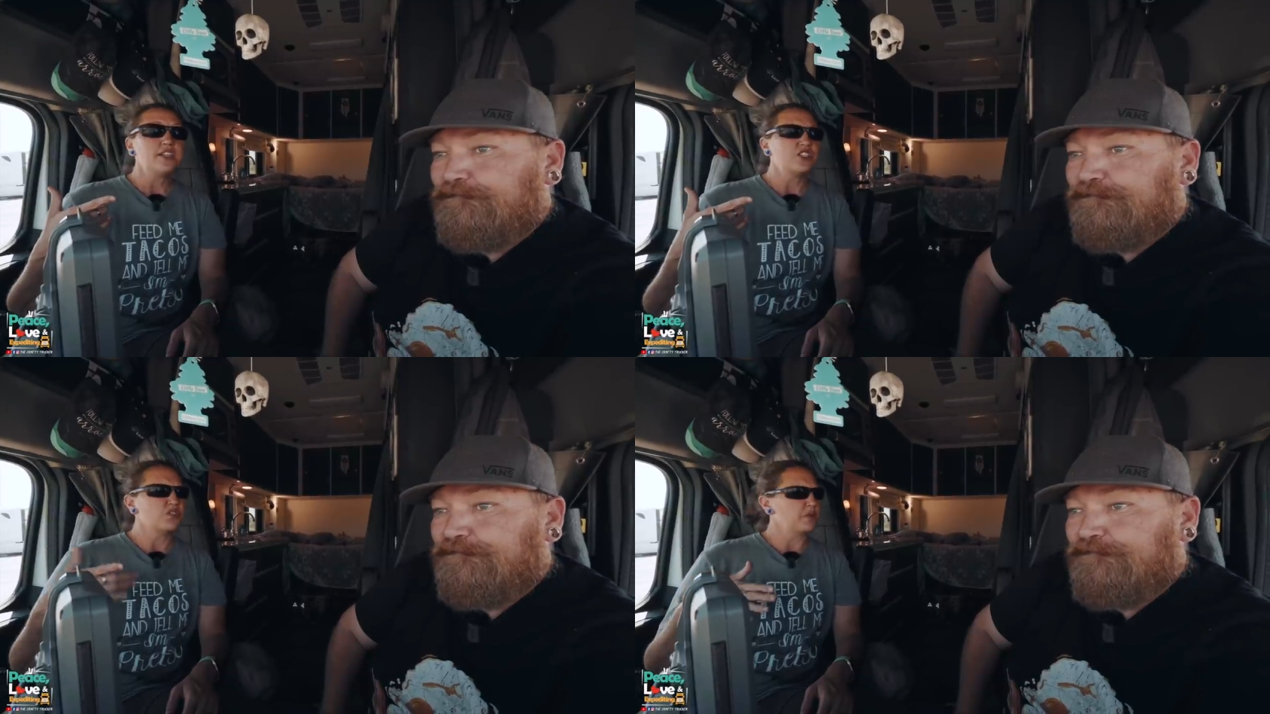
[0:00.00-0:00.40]

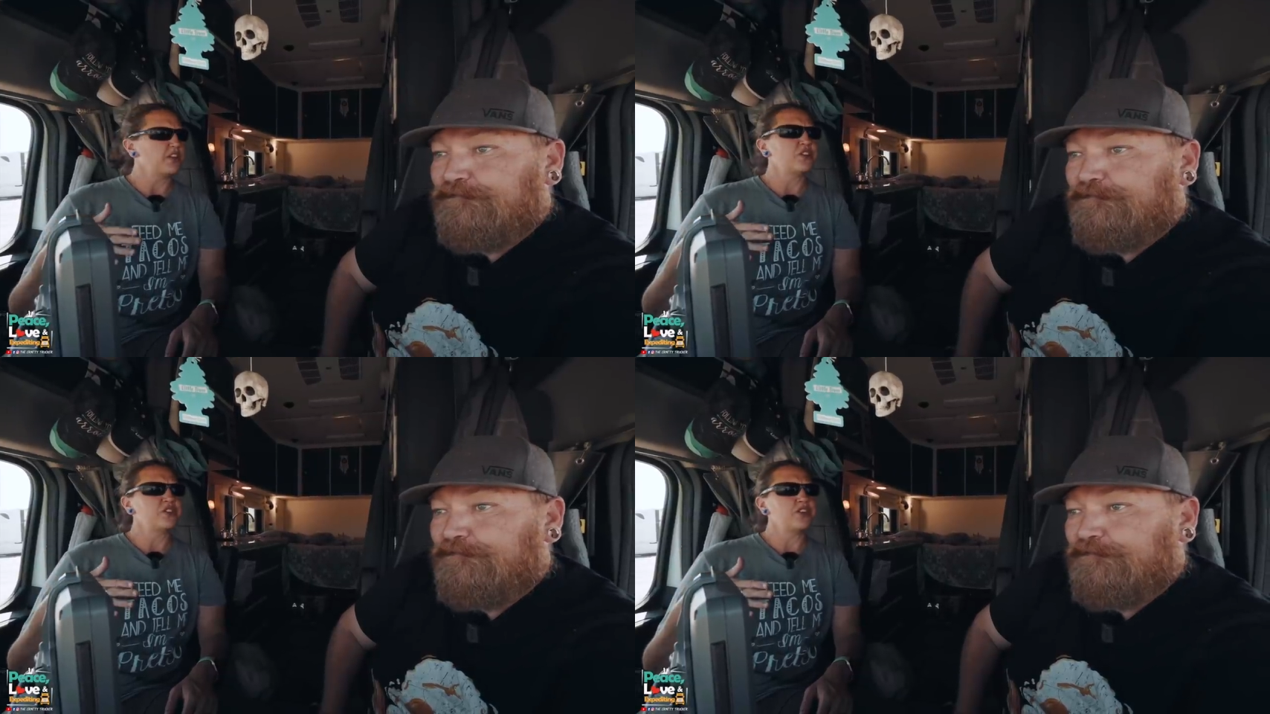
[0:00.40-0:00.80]
Speaker 1: Just
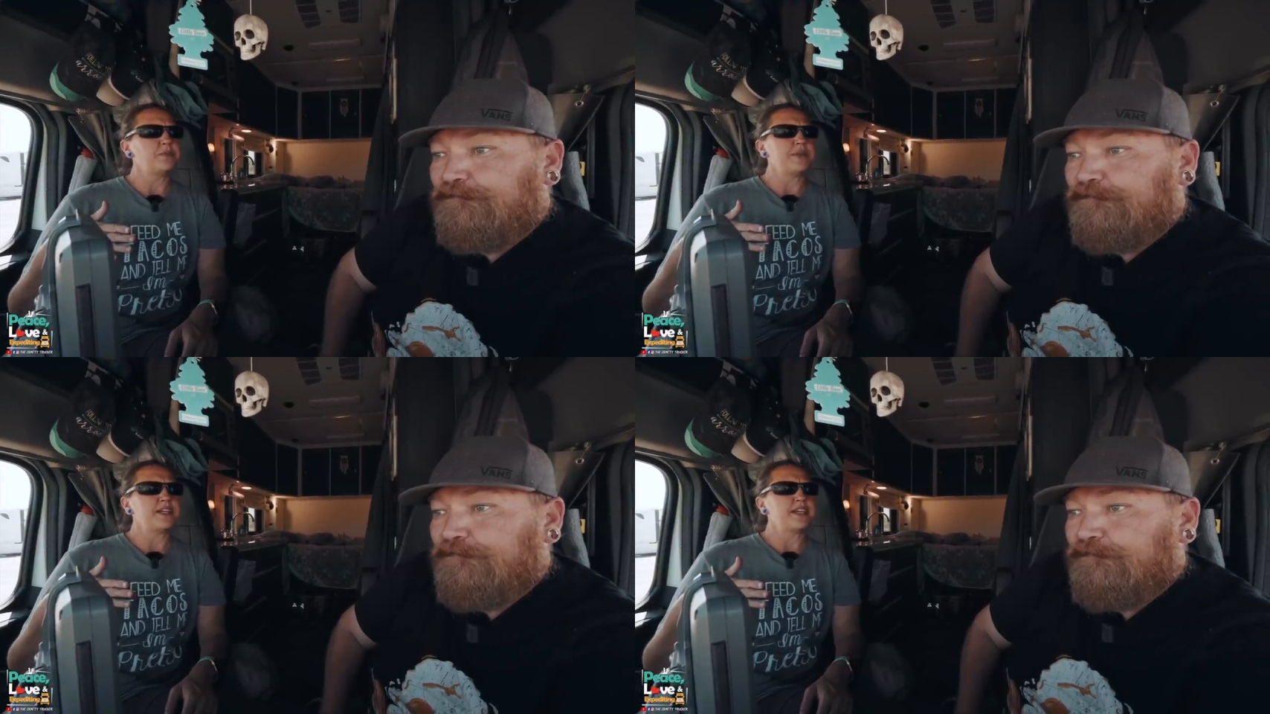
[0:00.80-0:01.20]
went through
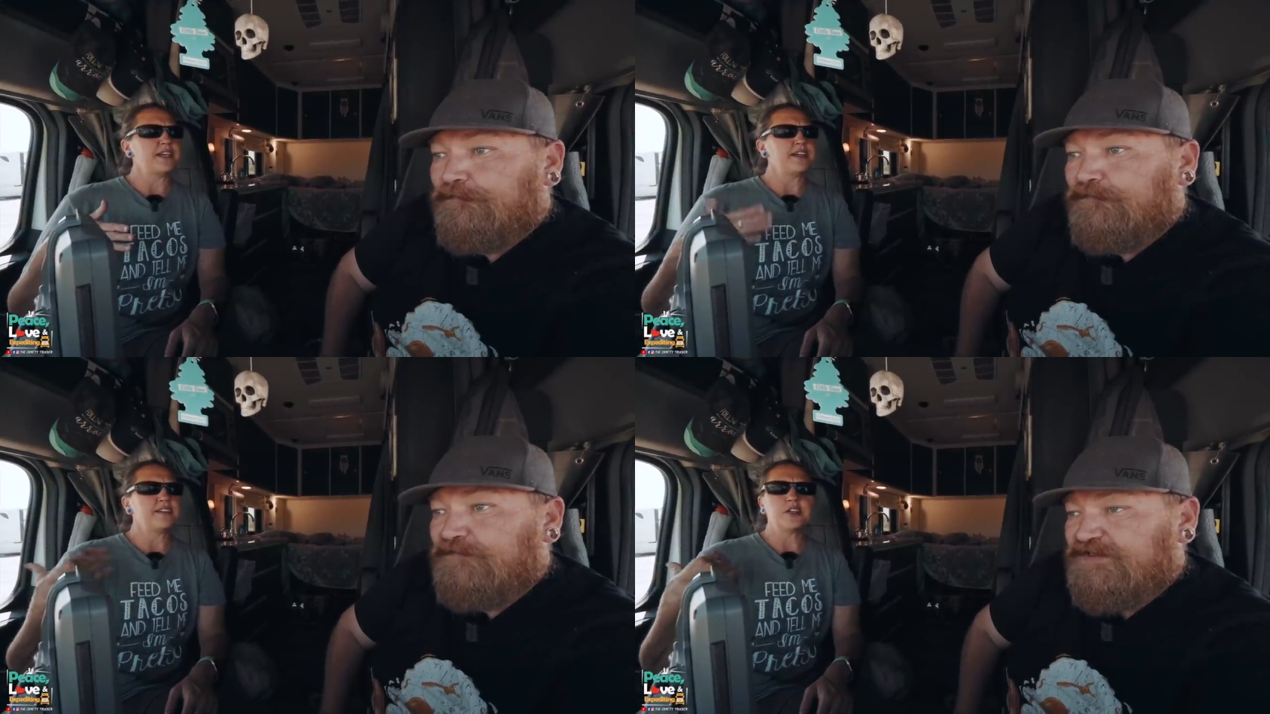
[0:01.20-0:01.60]

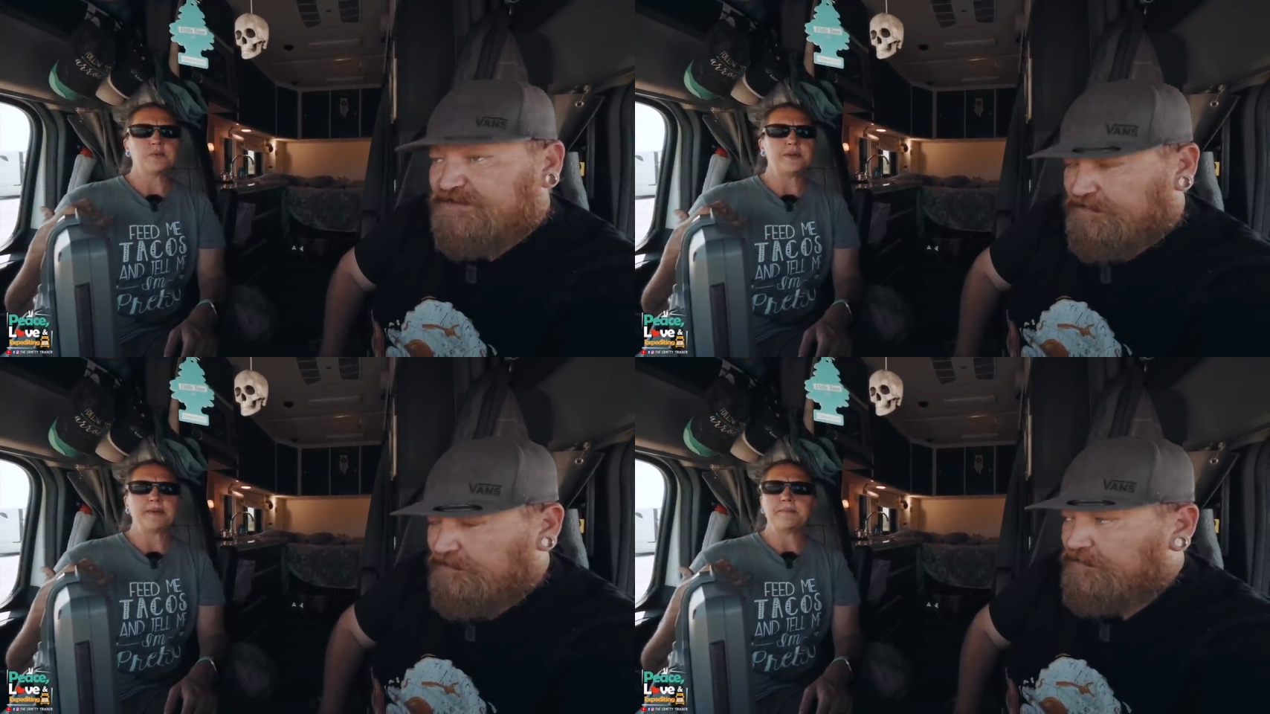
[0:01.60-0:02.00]
Topeka a little
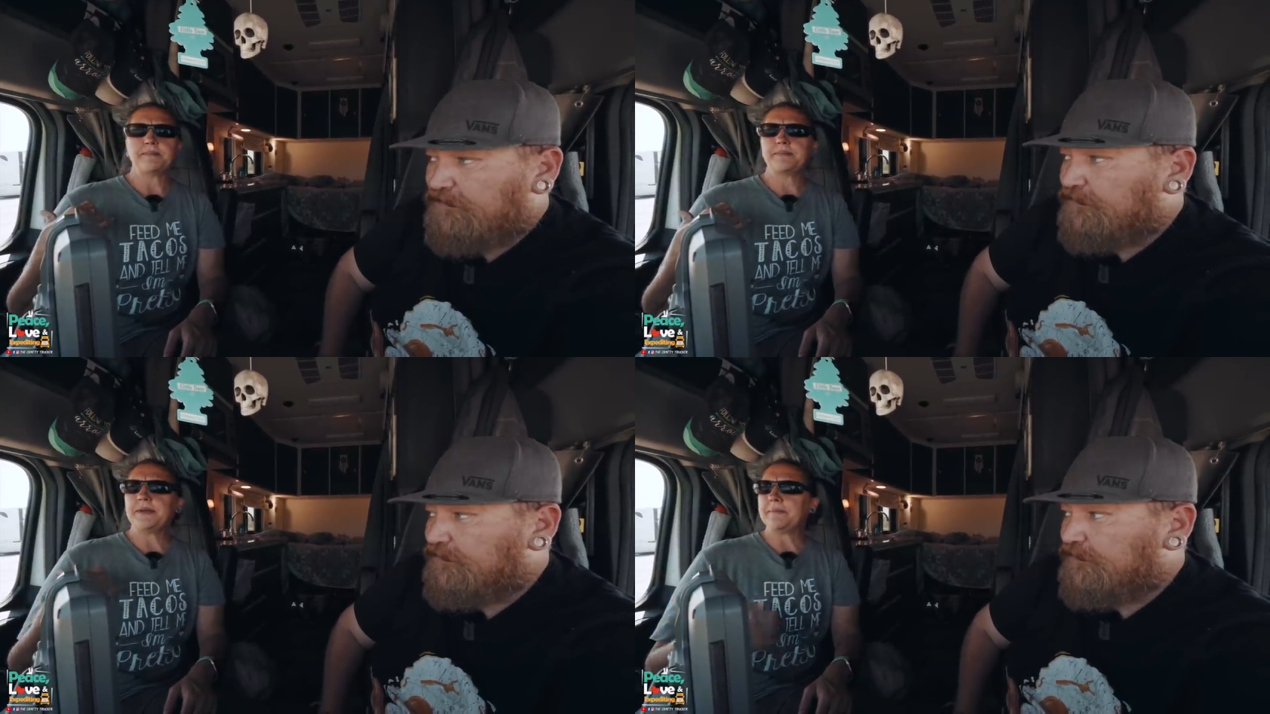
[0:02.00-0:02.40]
bit a
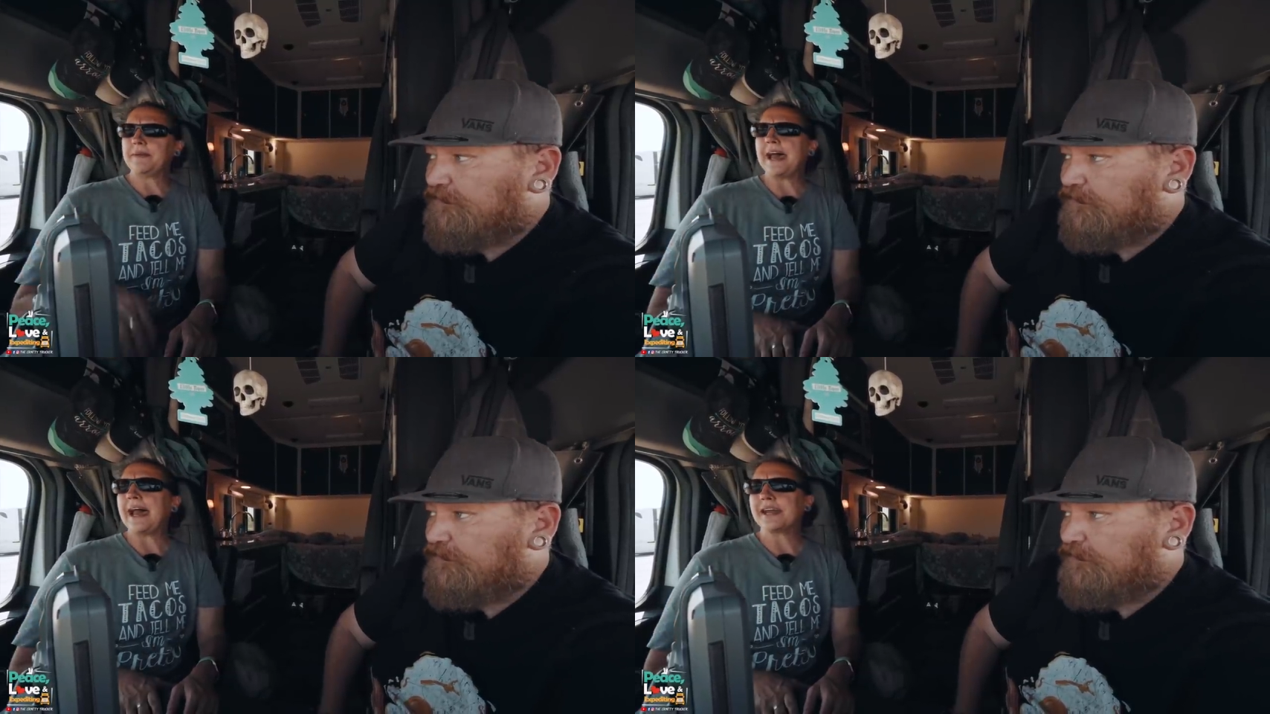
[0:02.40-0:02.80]
bit
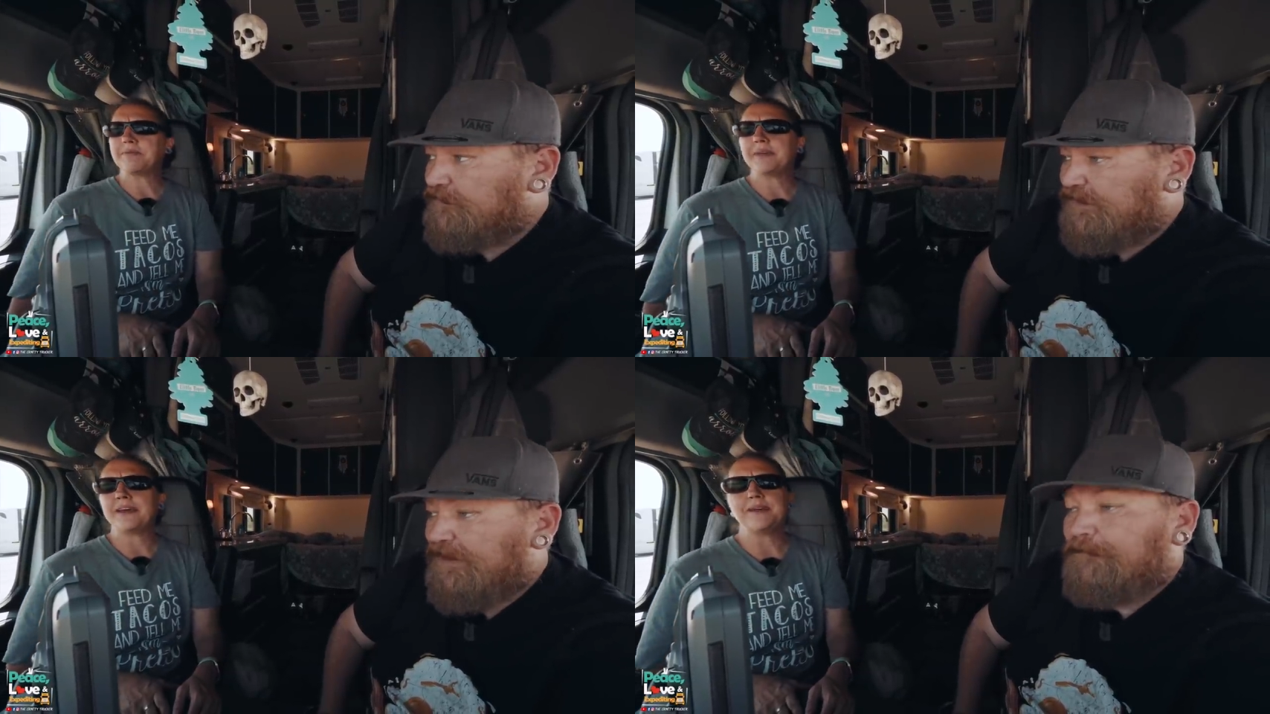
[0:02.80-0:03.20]
back,
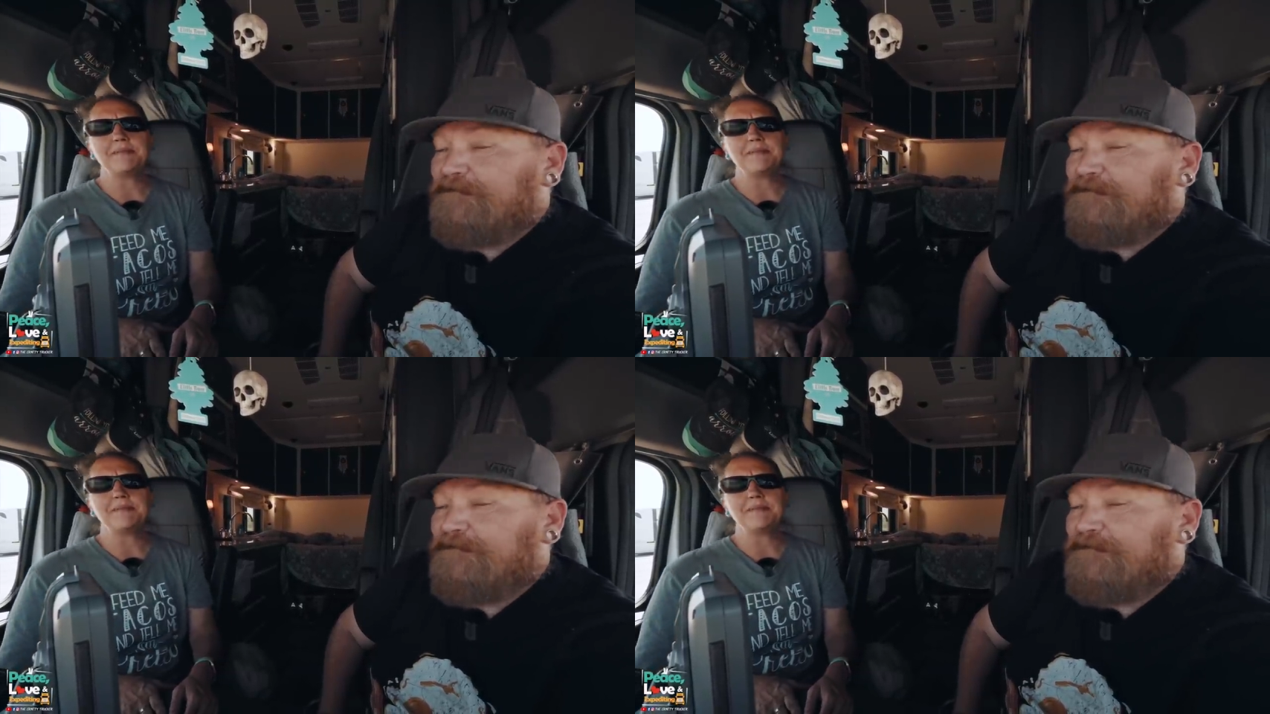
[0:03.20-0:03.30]
but yeah,